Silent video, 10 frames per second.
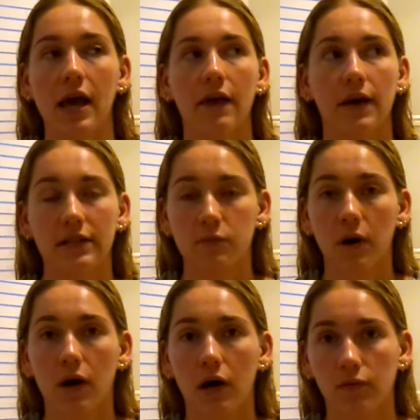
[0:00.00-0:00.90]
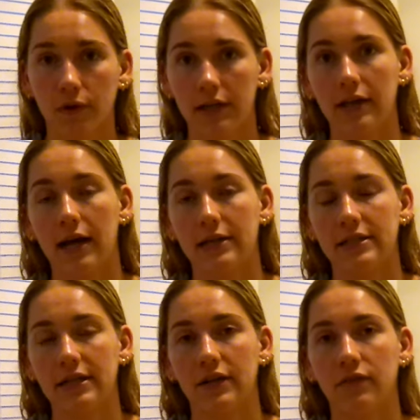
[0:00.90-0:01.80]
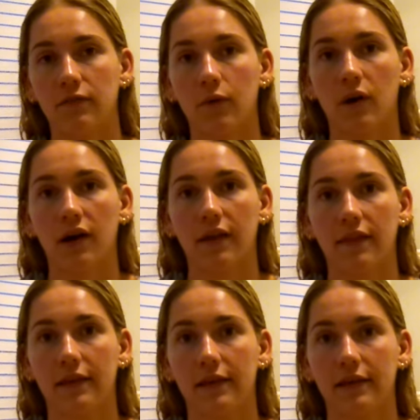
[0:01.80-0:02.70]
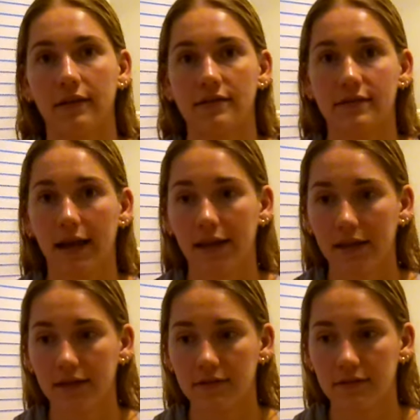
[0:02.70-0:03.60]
That's what Reed and I did for the second